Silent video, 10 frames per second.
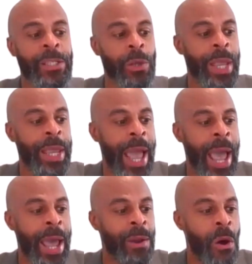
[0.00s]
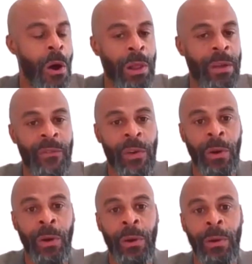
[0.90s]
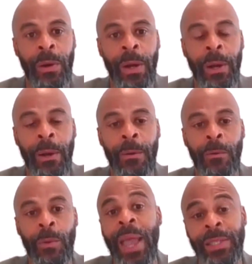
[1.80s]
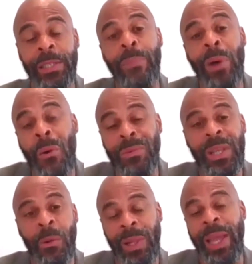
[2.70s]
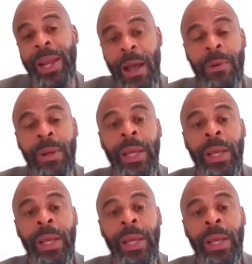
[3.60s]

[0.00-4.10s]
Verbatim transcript: so he had all of her uh, remains and bones that were laid out.